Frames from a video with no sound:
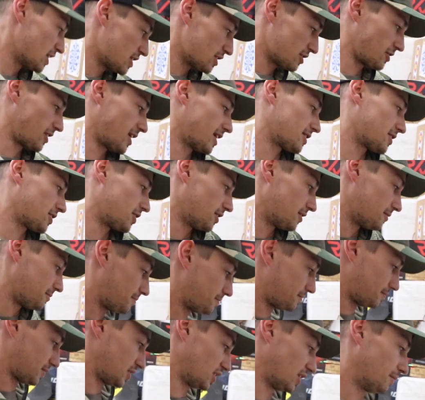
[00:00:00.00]
so that's good.
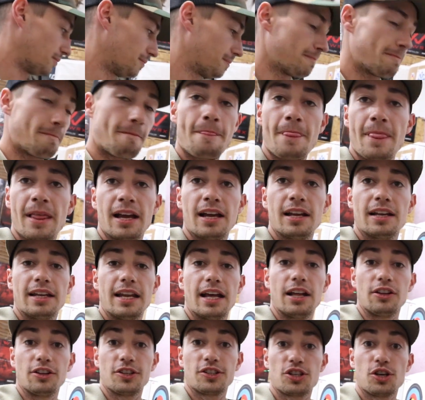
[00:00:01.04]
So
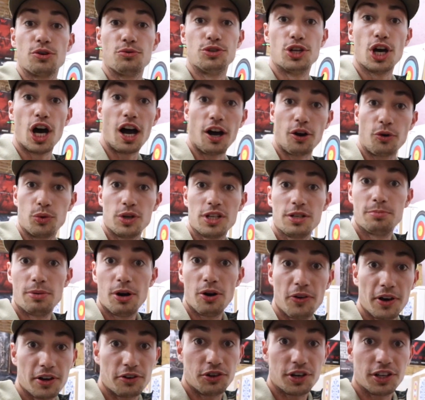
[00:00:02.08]
now let's go talk which
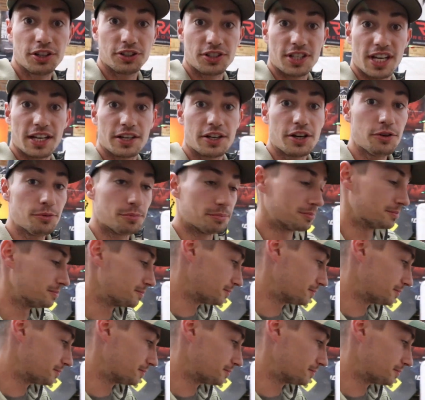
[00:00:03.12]
bow I'd rather take home.